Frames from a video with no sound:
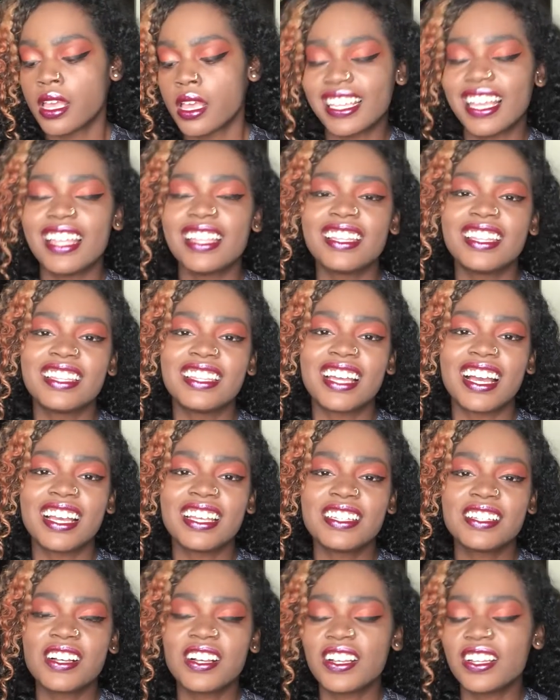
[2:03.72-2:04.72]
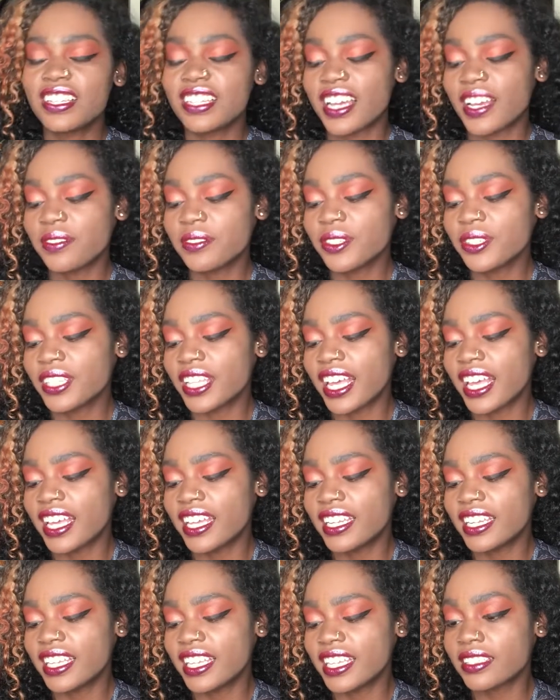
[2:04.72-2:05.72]
And then the icon after
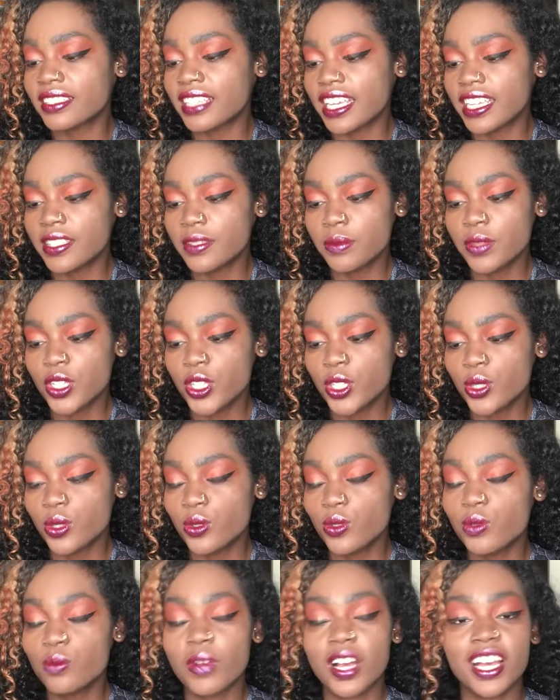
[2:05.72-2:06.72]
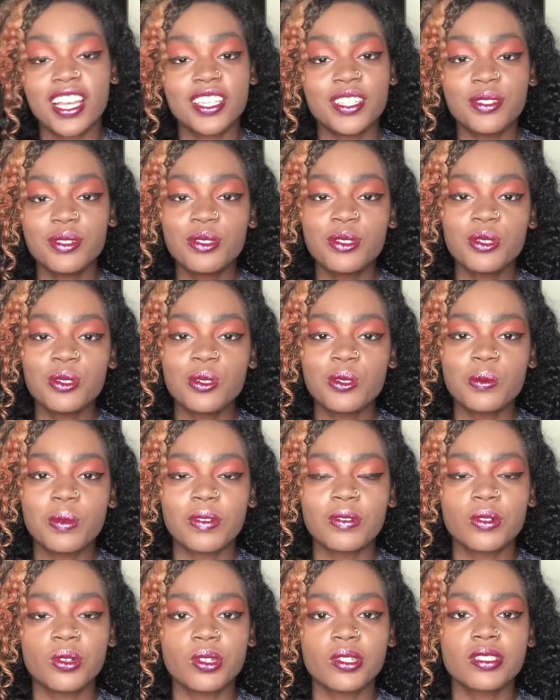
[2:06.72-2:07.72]
that, it takes me to my YouTube.
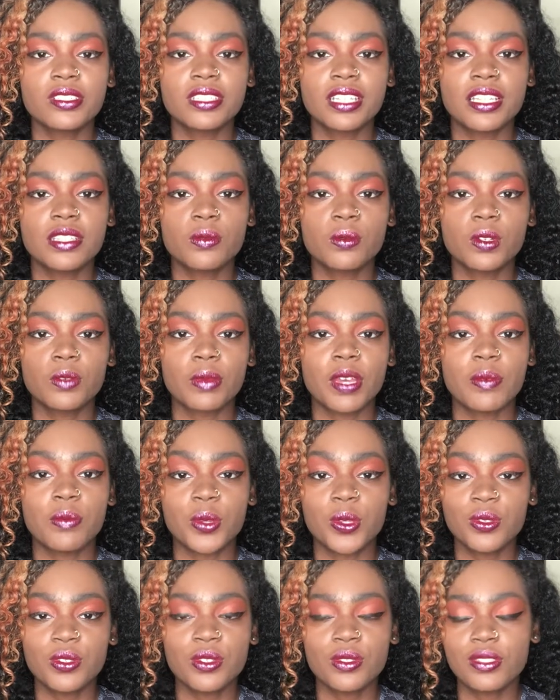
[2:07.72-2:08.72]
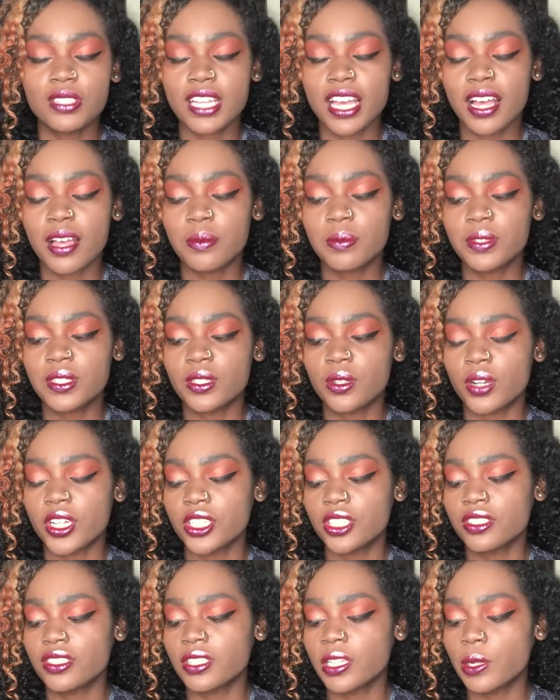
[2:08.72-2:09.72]
Of course, that's one of my most used apps. So I
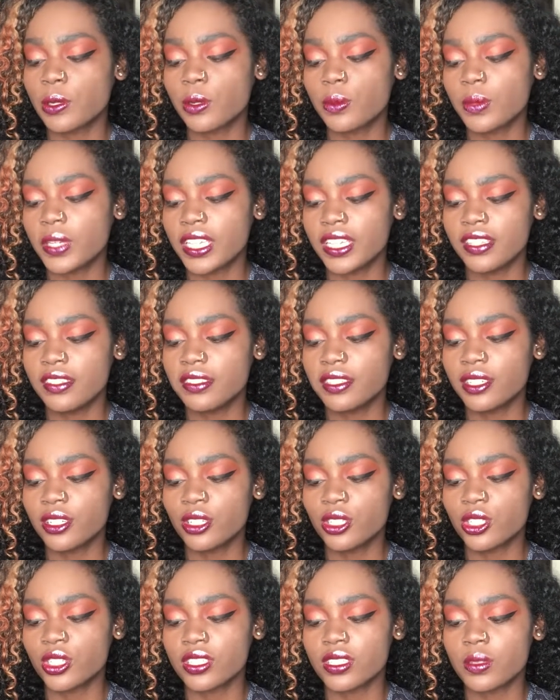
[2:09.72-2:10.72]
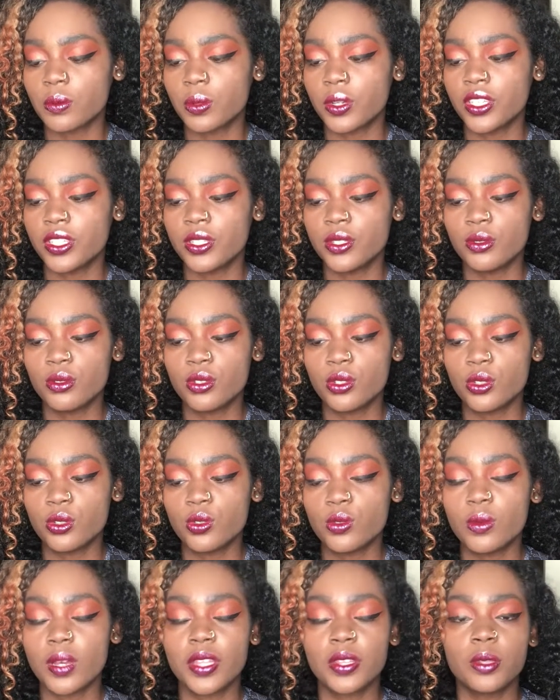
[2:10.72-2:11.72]
just thought it would be easier just to put
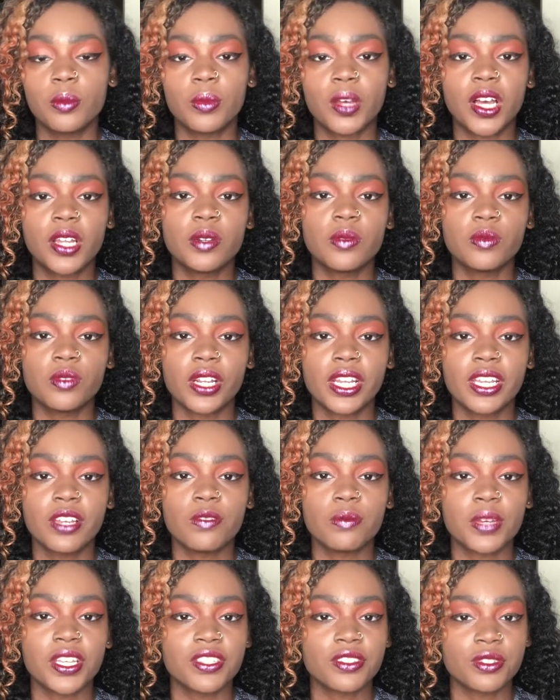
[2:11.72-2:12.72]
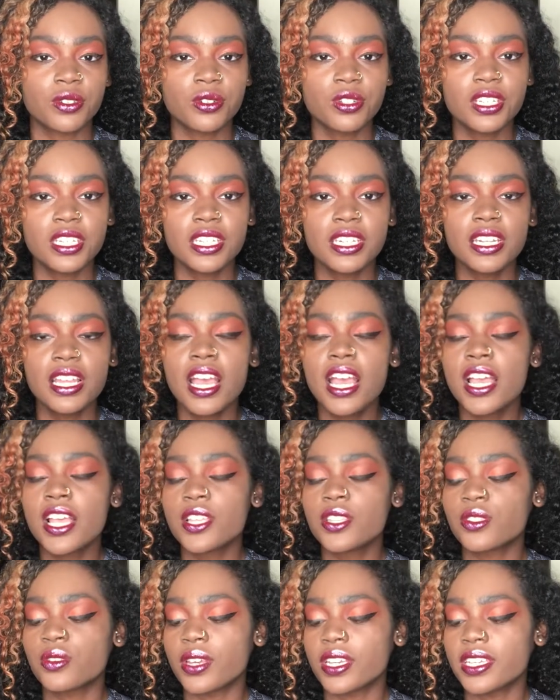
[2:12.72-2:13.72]
YouTube on the bottom right of my screen
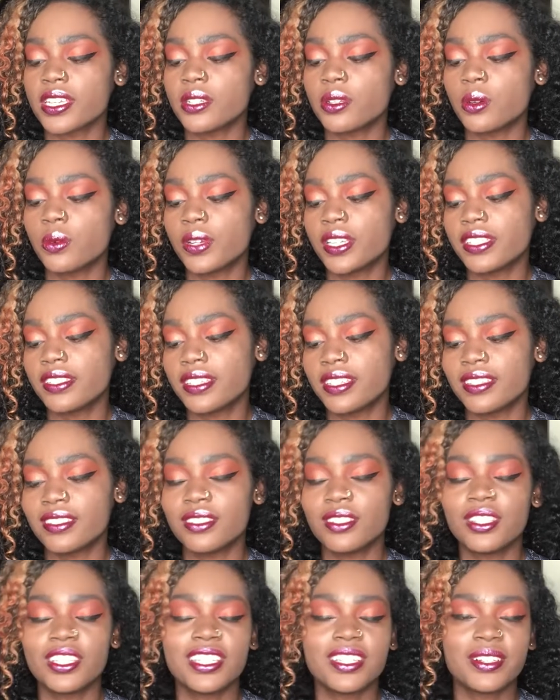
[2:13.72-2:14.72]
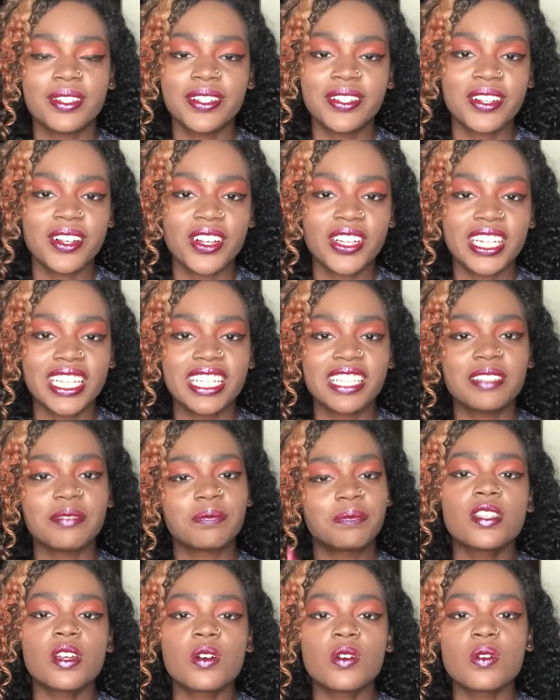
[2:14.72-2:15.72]
so I can always easily click on
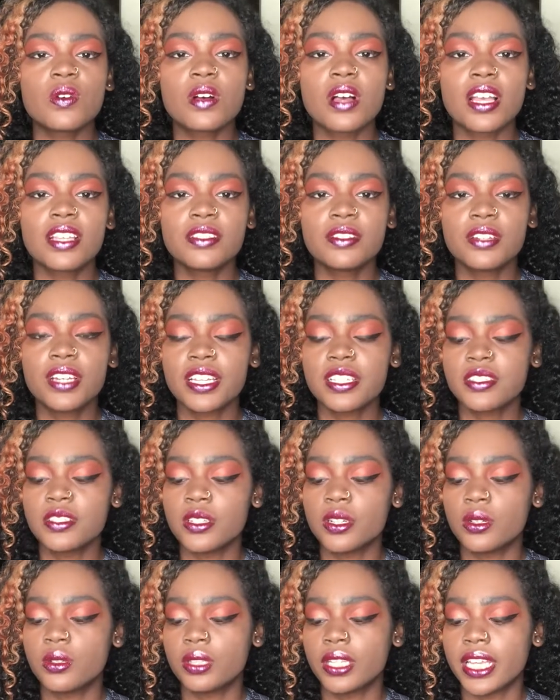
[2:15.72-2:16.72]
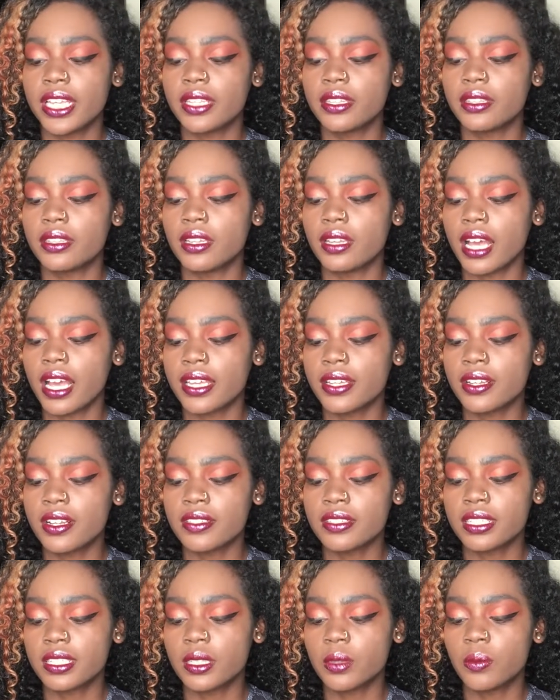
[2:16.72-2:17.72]
it. So as you guys know, the
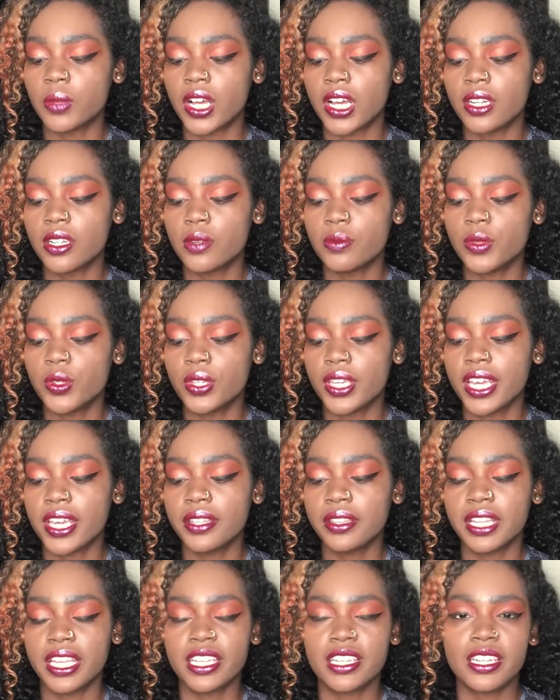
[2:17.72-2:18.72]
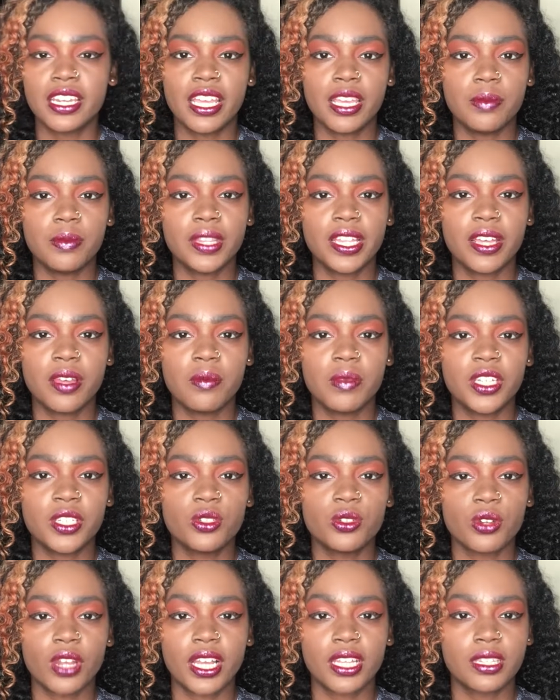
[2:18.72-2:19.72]
icons at the bottom, you can't name them and
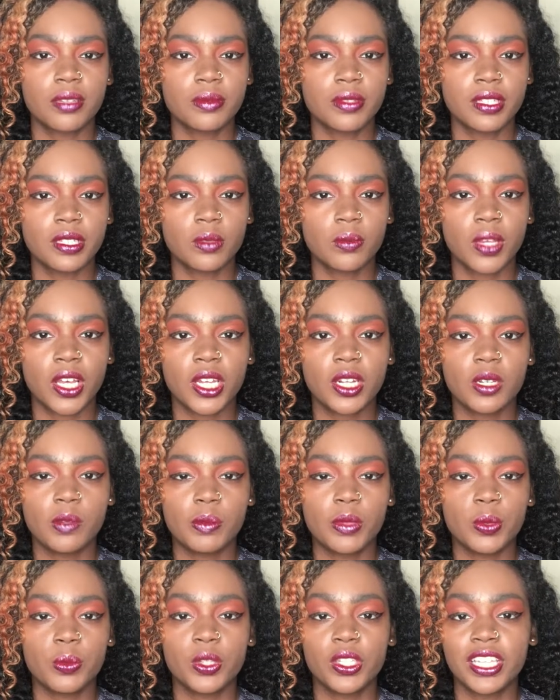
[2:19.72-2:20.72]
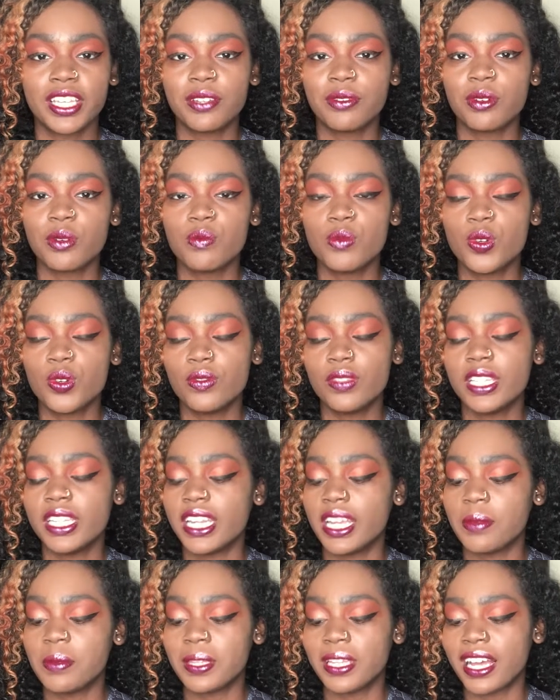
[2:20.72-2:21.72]
drag them to the bottom. It will remove the
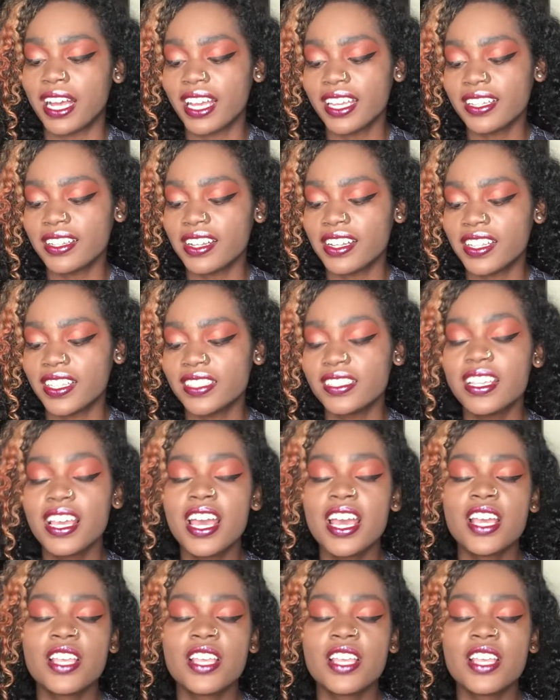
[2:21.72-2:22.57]
name of the icon.